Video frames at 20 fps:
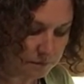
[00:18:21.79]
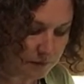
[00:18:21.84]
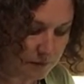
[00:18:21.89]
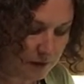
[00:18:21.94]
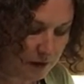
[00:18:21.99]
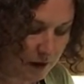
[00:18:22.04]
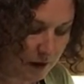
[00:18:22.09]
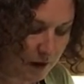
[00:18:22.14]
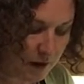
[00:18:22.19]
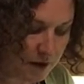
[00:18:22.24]

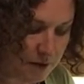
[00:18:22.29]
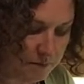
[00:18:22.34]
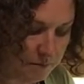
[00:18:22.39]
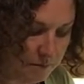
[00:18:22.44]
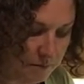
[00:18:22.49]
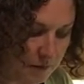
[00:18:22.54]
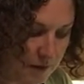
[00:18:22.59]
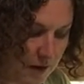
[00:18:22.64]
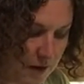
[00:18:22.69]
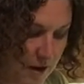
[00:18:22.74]
Okay.
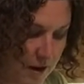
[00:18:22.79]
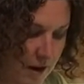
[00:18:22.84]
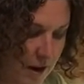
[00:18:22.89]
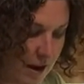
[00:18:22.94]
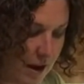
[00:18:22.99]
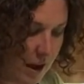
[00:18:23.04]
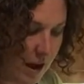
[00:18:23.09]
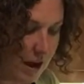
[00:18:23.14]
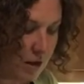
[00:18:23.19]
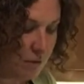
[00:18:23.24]

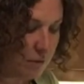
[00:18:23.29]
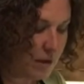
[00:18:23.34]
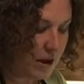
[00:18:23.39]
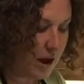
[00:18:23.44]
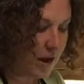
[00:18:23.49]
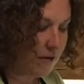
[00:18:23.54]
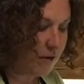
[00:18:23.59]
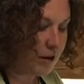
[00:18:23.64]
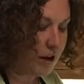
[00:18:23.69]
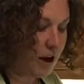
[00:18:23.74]
And we
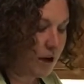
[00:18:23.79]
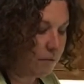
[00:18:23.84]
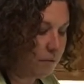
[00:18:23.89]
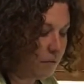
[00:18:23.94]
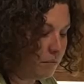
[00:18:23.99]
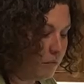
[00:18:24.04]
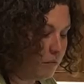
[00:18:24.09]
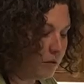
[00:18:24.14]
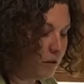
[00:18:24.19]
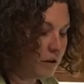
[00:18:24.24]
have a
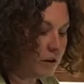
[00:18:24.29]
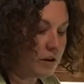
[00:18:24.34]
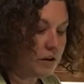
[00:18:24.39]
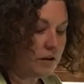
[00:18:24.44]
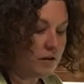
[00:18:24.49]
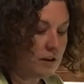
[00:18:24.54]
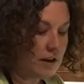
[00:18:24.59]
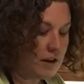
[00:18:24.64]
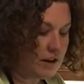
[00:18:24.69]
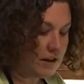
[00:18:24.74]
couple more
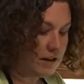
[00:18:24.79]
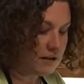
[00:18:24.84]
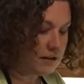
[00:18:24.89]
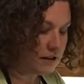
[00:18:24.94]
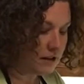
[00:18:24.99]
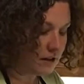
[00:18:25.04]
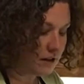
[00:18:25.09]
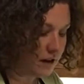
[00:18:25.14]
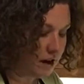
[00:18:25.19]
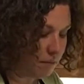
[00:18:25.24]
ingredients
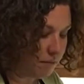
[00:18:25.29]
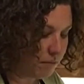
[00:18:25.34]
and a couple